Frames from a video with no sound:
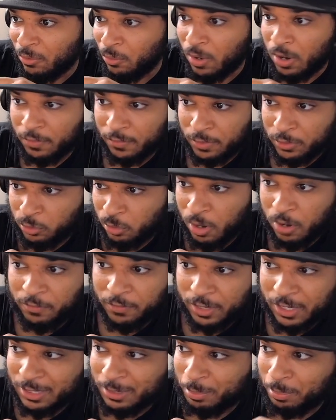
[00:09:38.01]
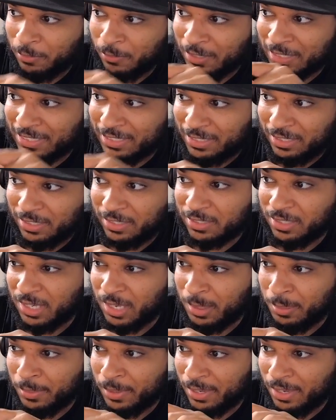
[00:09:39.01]
Whoever 12 is sees
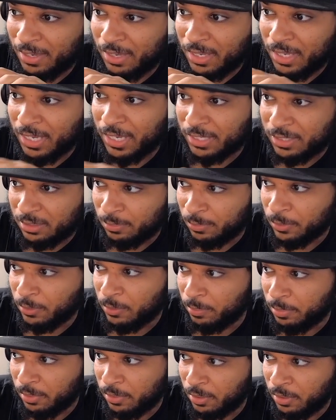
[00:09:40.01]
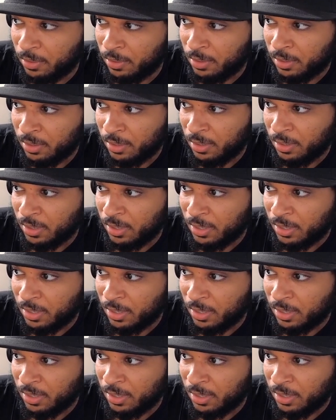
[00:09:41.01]
him, hits him with the ball.